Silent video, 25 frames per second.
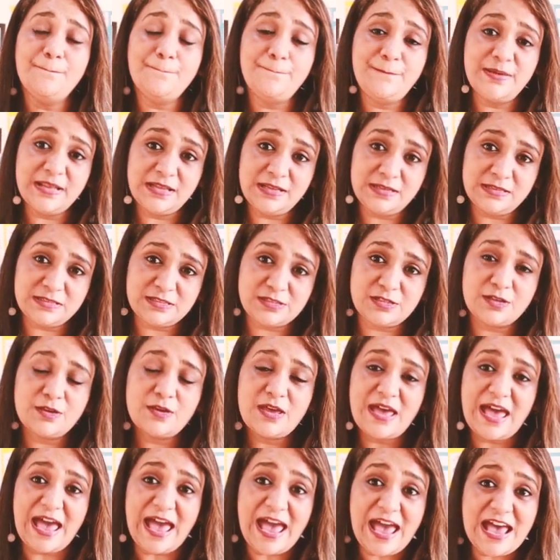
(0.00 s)
built
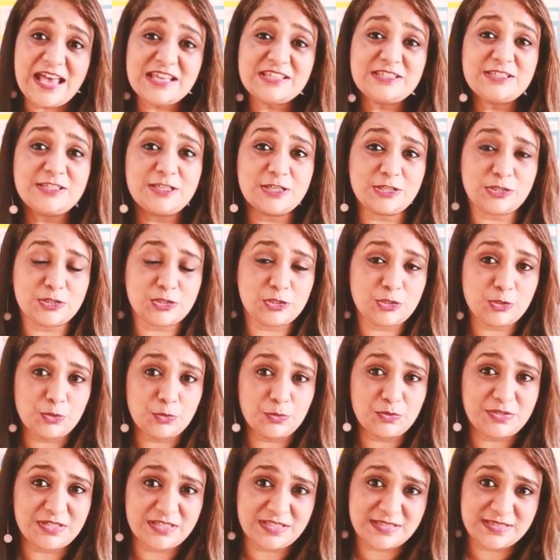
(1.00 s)
as the
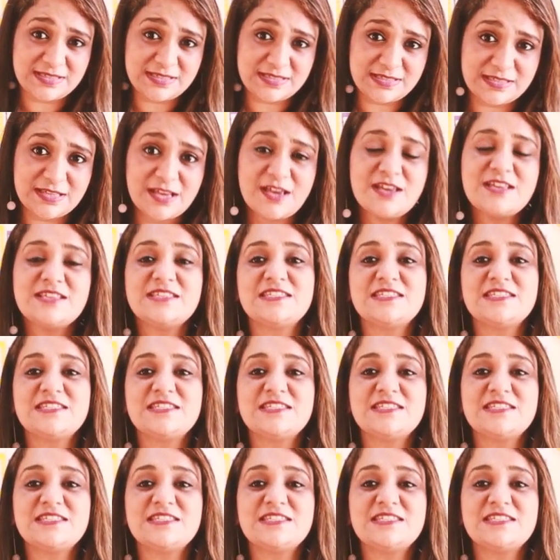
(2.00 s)
students